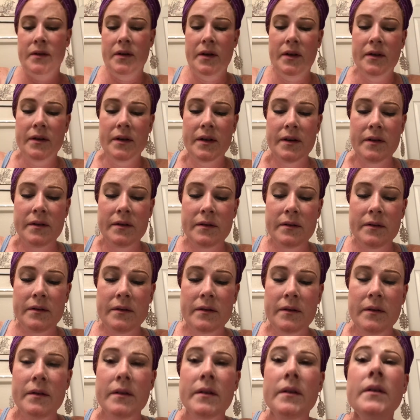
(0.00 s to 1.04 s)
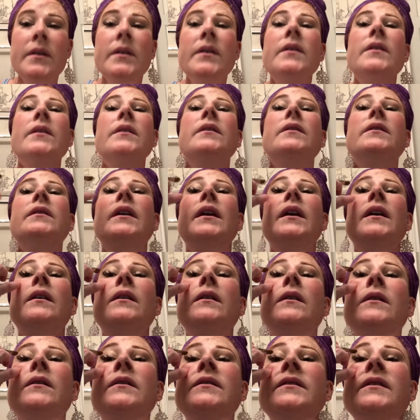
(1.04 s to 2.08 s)
Y'all can take a
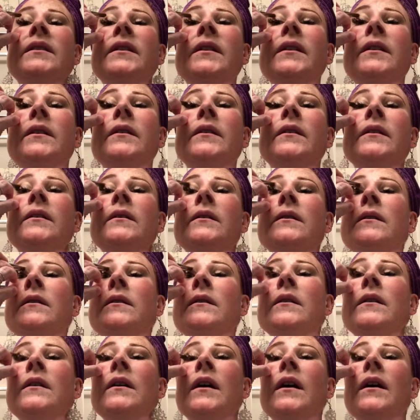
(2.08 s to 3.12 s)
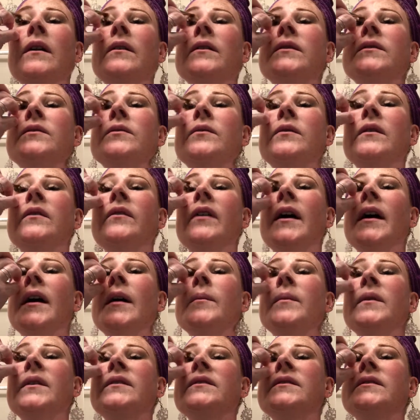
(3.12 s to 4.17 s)
look-see here, how it sort of
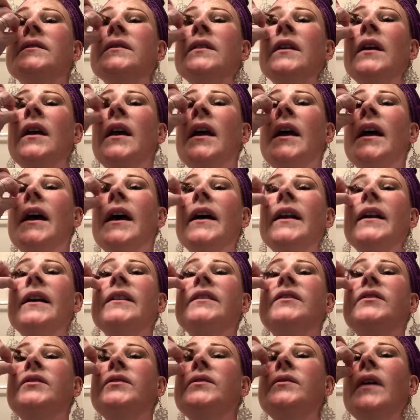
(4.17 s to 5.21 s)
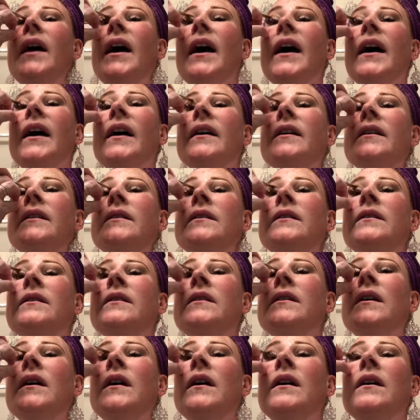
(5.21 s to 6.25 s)
happens. And I do add
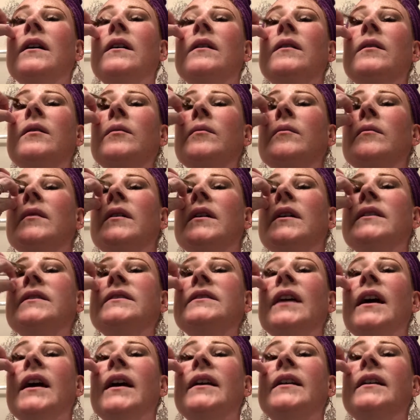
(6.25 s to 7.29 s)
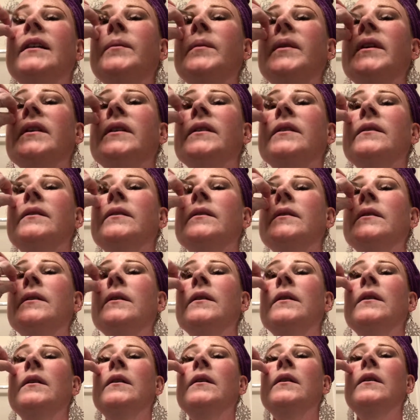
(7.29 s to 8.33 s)
a tiny bit
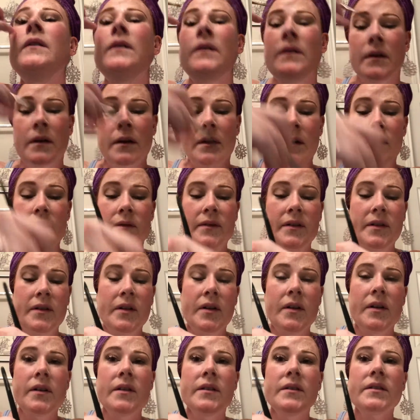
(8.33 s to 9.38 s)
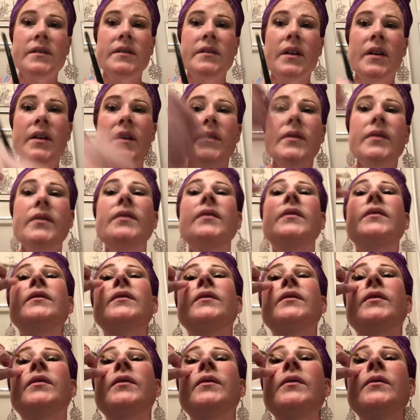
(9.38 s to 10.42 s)
of the darker stuff
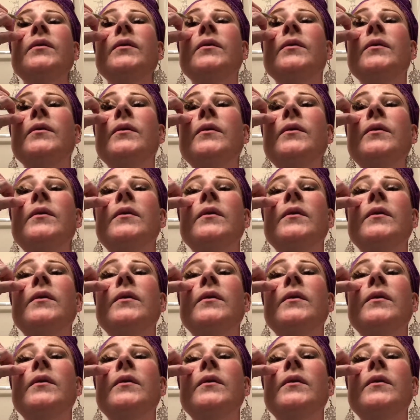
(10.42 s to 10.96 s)
to